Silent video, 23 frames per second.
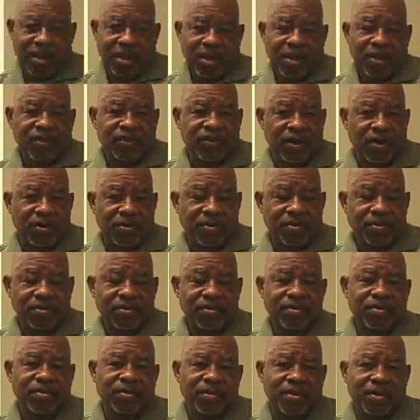So,
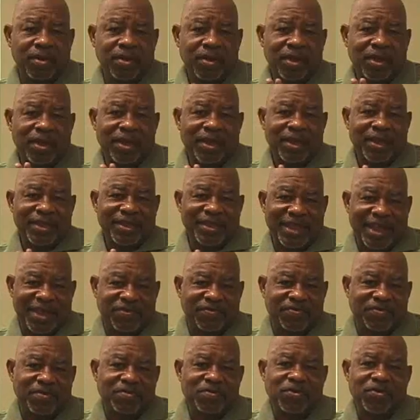that's
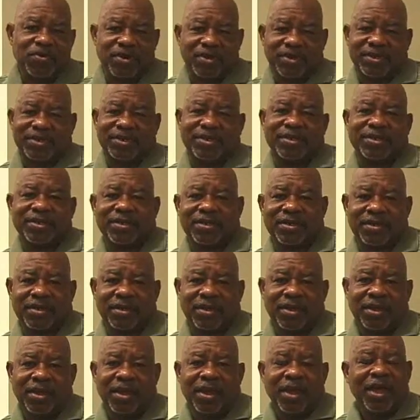remorse.
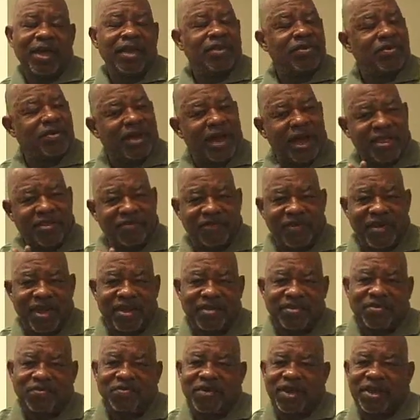You gotta find
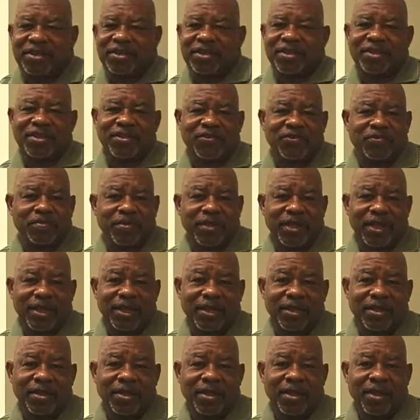a way to display
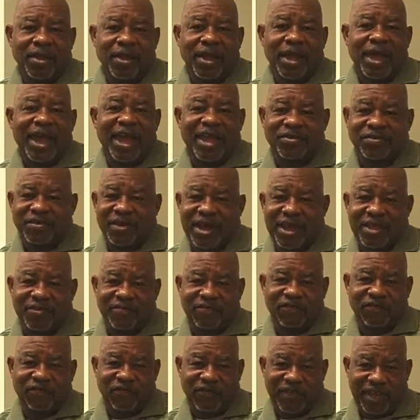it, and you gotta
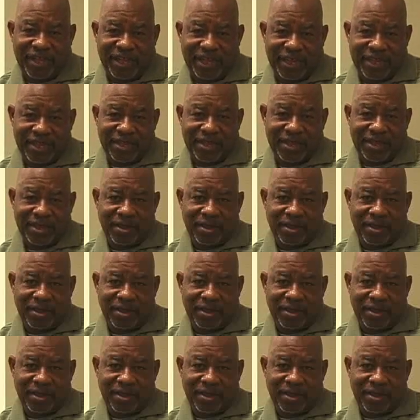feel it.